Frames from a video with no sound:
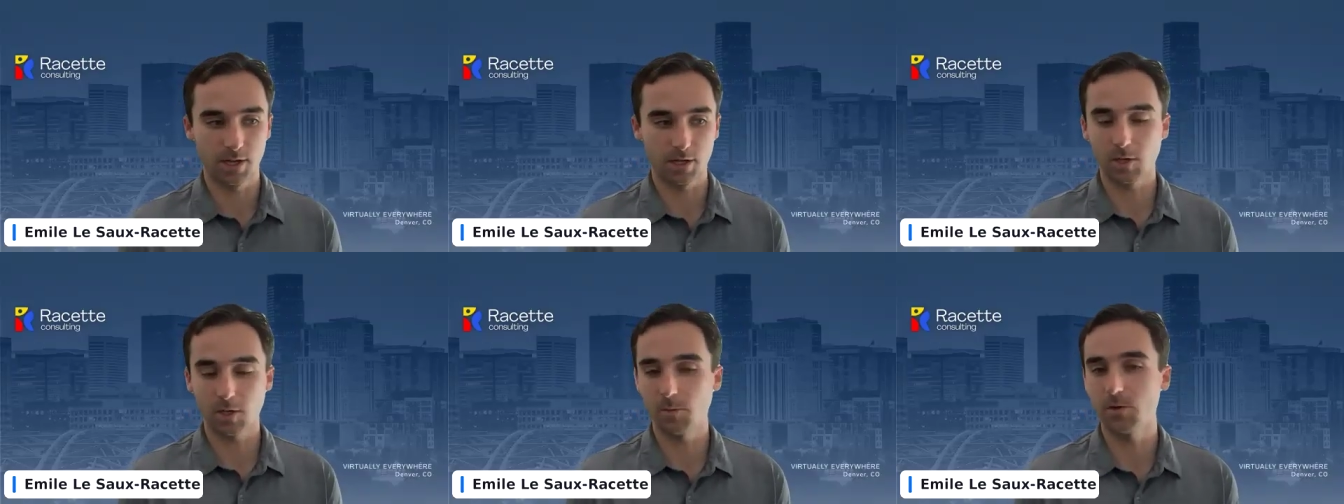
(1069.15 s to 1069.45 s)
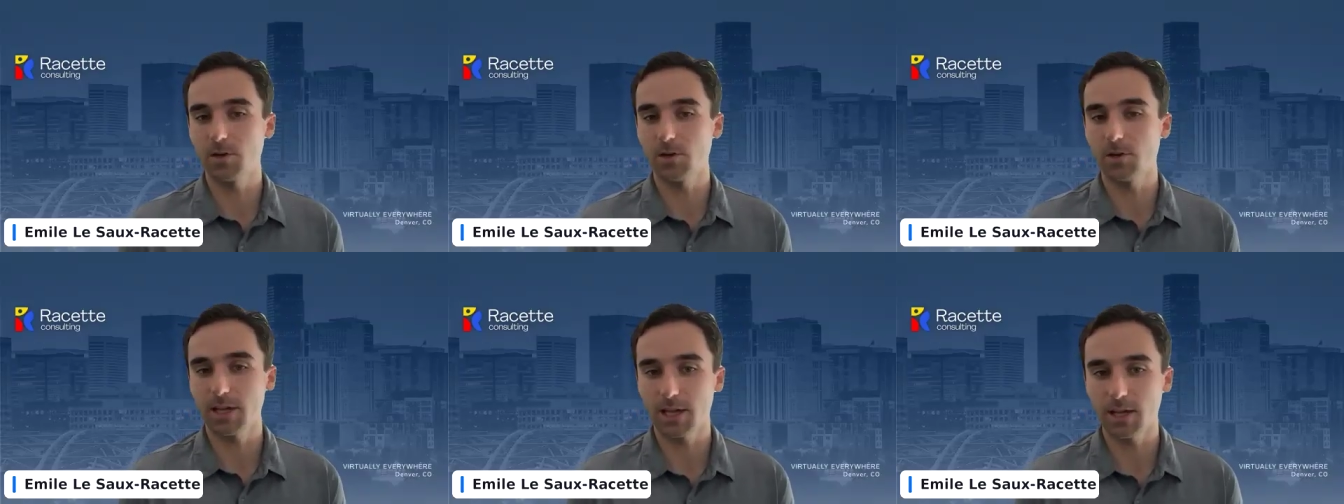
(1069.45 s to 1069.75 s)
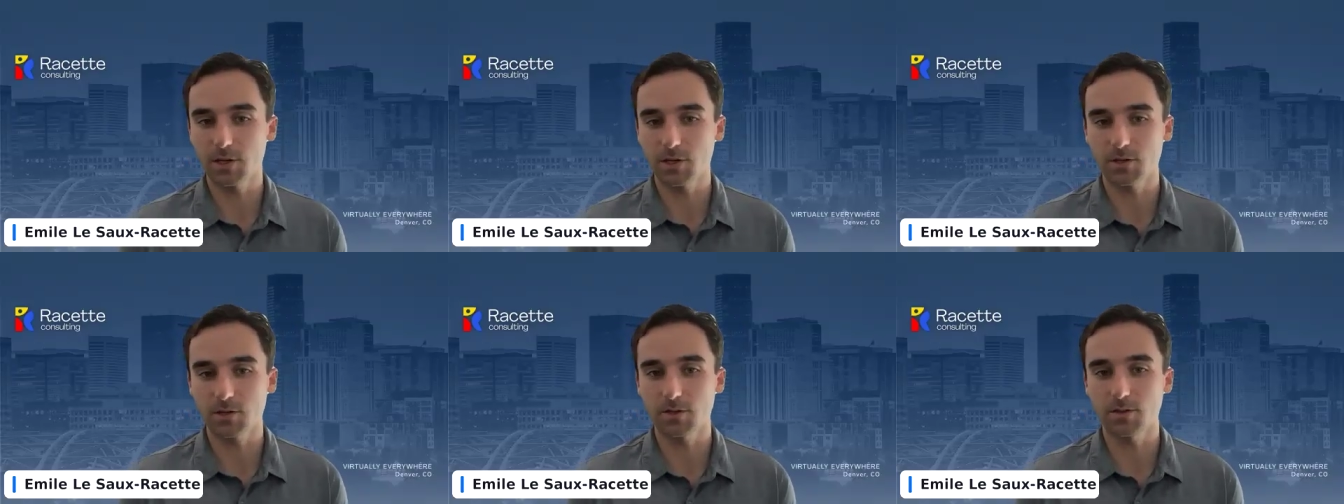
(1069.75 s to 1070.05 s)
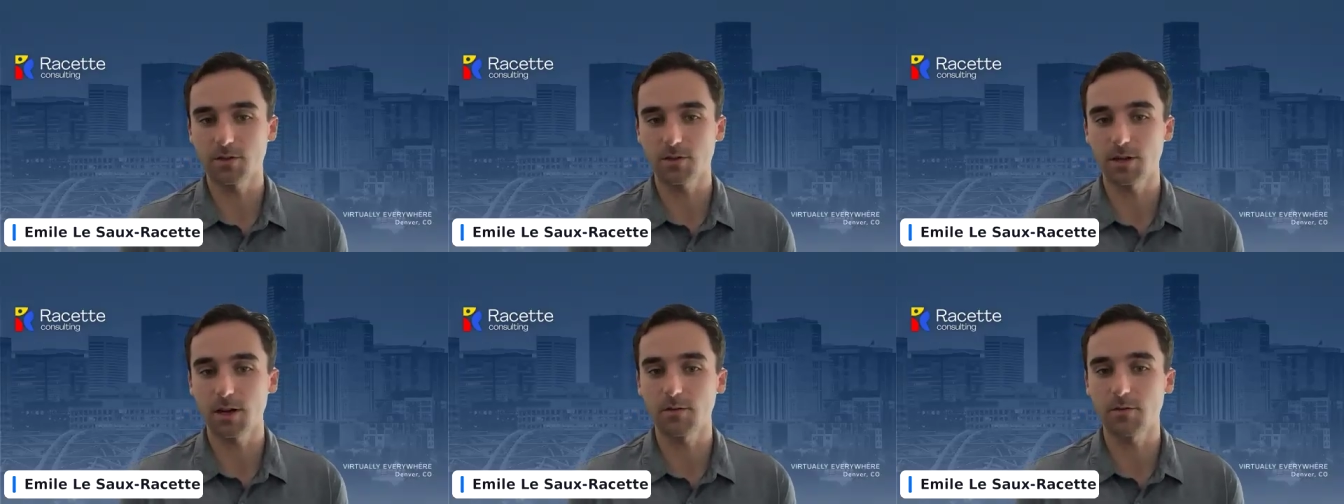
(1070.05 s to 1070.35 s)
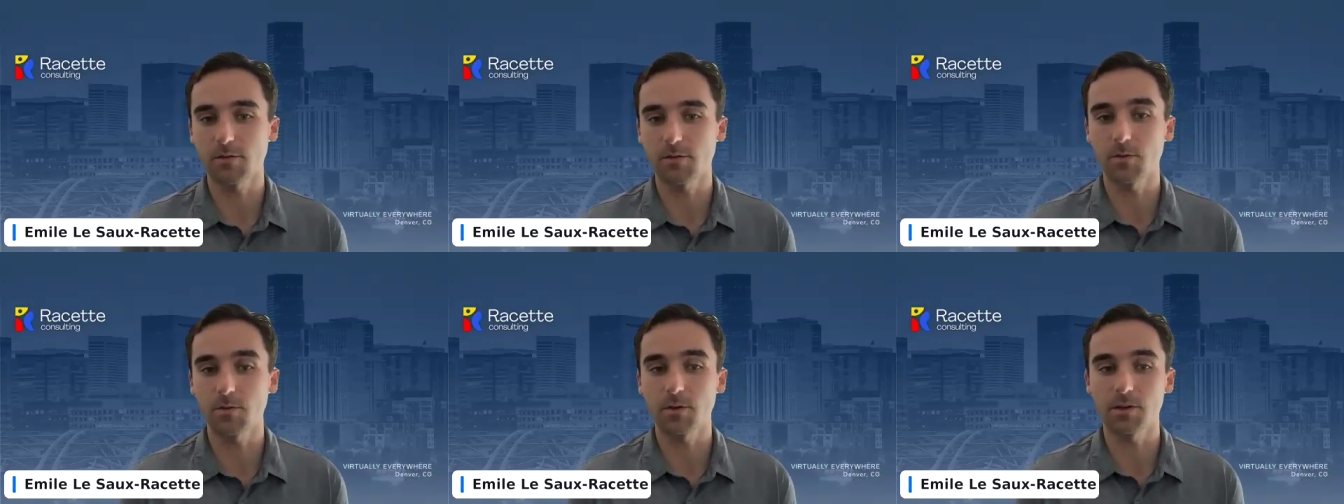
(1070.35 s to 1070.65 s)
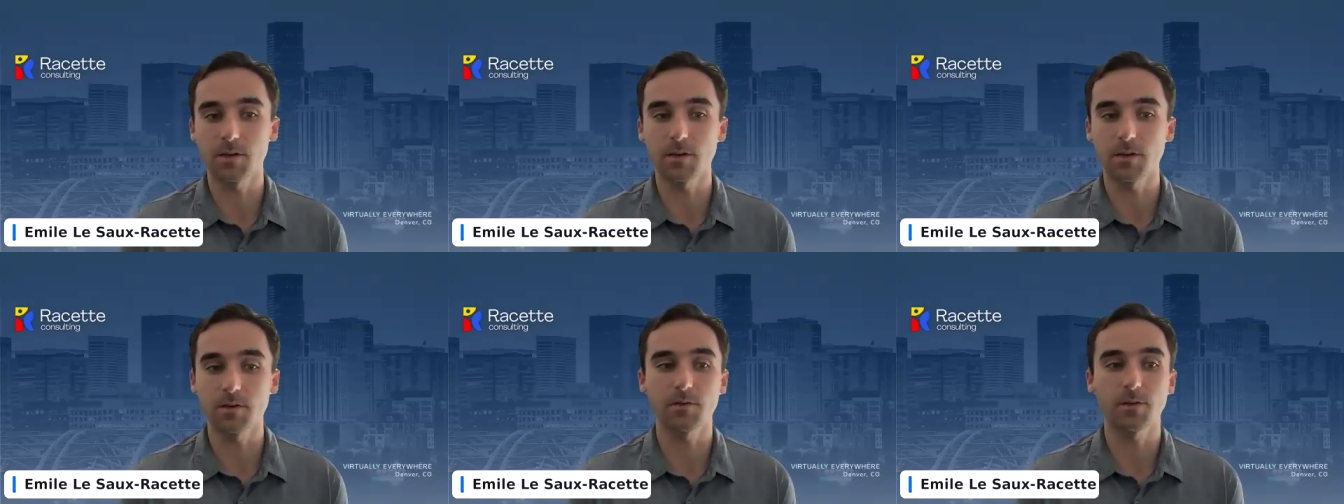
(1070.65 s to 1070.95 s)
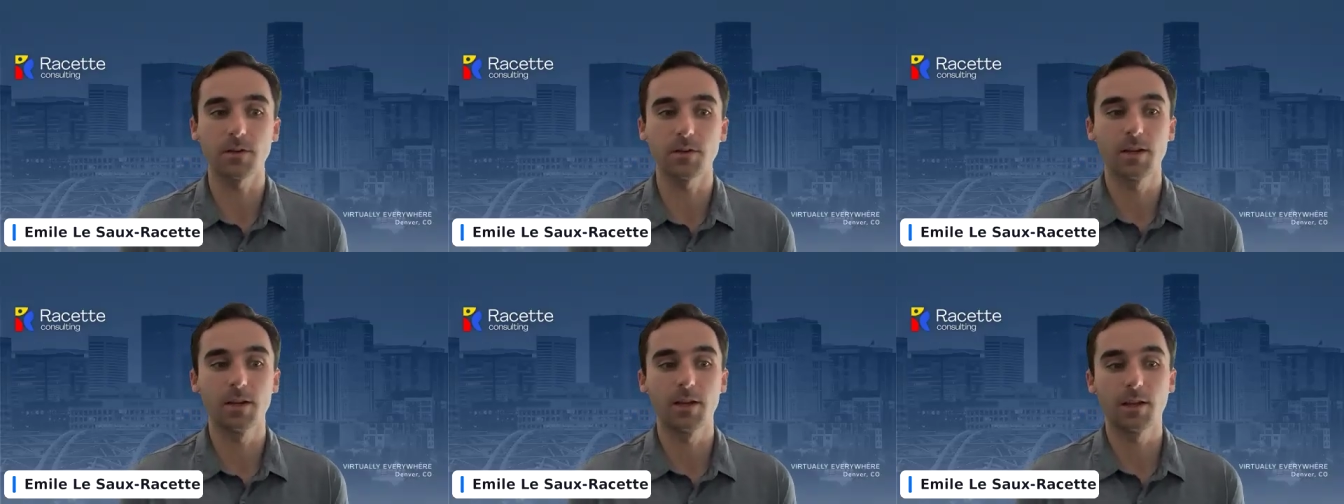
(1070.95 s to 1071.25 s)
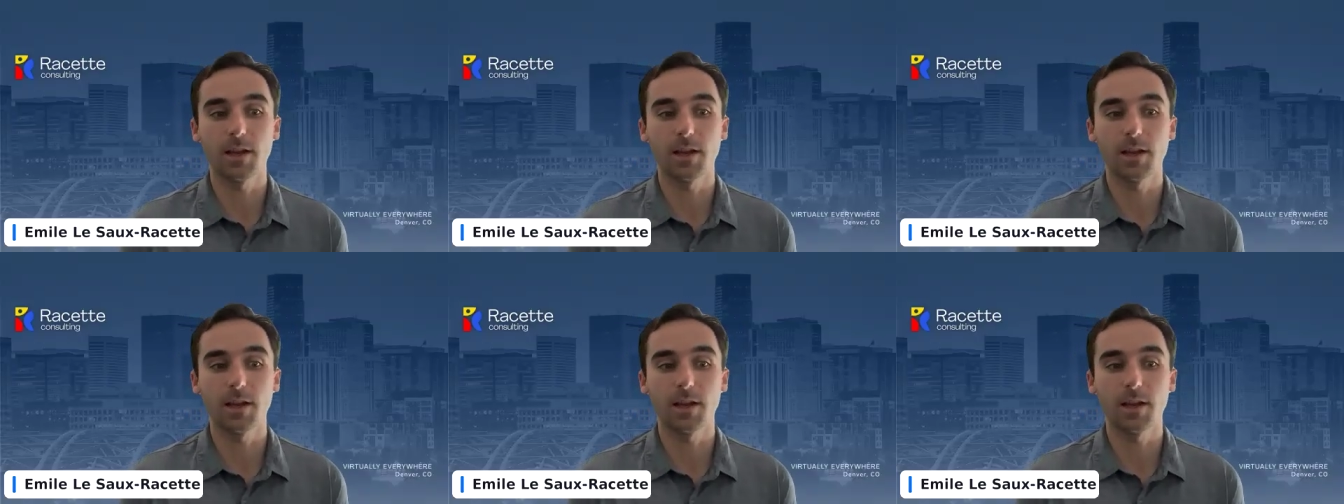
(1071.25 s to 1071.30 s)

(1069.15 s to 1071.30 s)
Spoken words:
communication to everyone of,